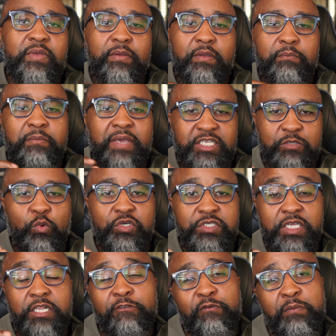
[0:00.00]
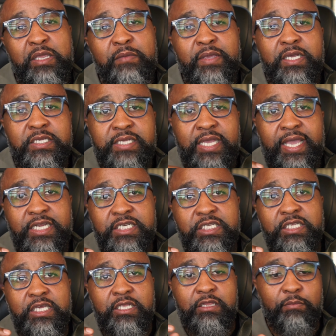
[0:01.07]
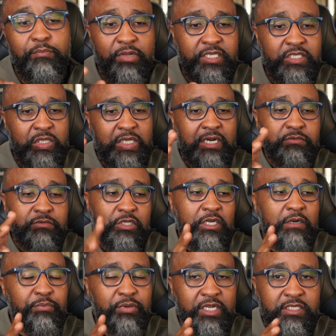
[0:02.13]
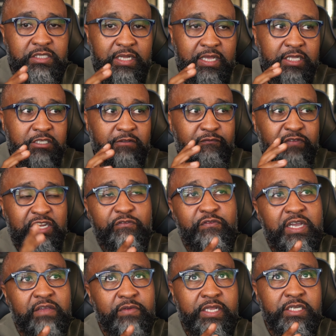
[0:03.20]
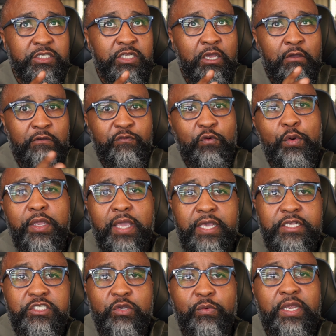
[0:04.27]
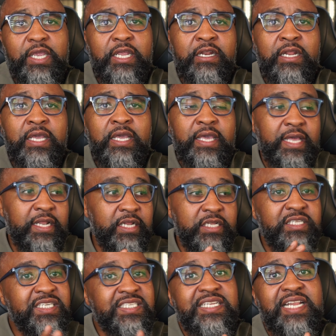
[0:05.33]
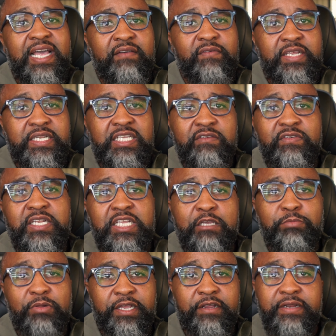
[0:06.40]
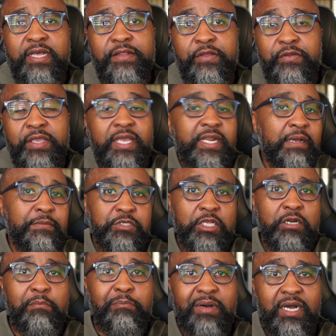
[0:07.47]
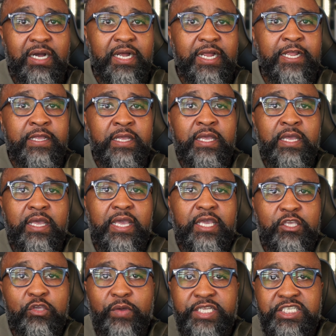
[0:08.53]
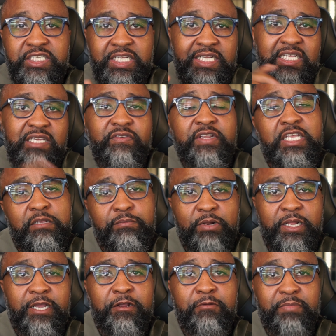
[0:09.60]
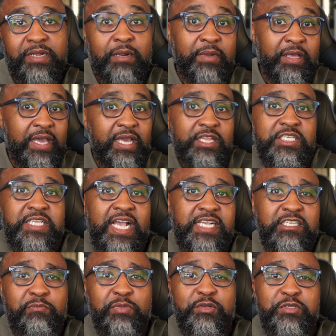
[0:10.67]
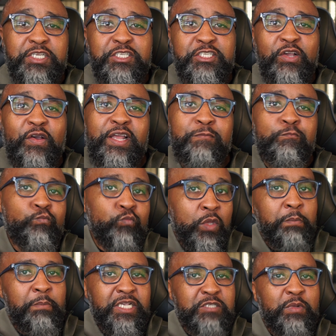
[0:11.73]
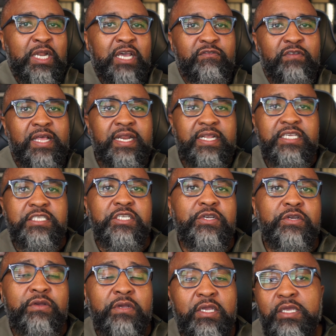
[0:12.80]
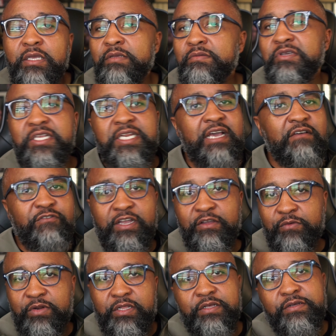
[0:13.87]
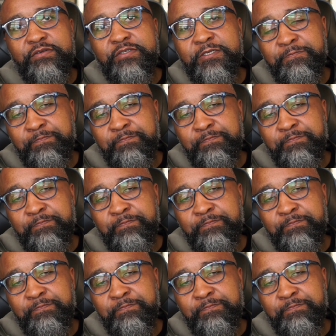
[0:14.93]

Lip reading: makes more sense for me because the place that I was going to put it, it's a 55-inch 4K screen, and it doesn't have a DVD player down there yet. And I was going to buy a UHD DVD player, but I'm like, hey, this has it built into it. Makes my life a lot easier. Could not find one of those.